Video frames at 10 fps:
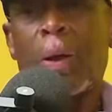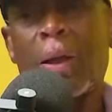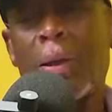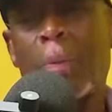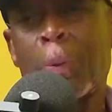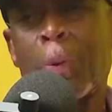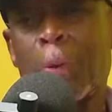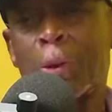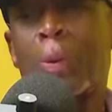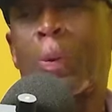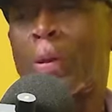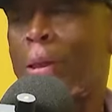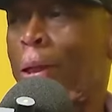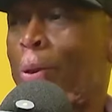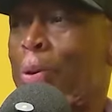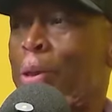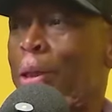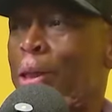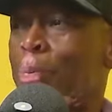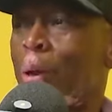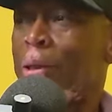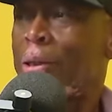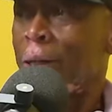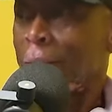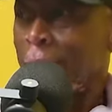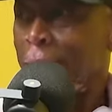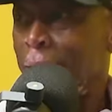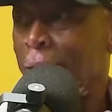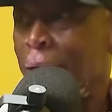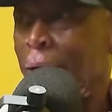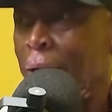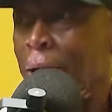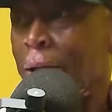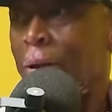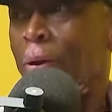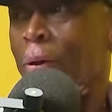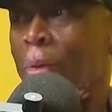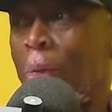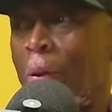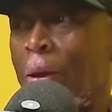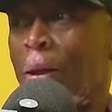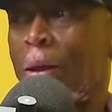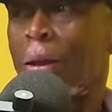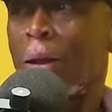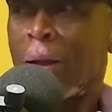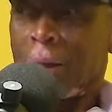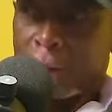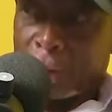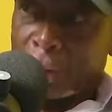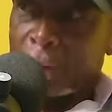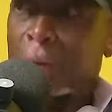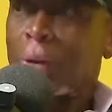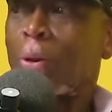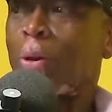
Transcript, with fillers: I think people most people started to see the Spanish tackle you know? Oh yeah, sliding.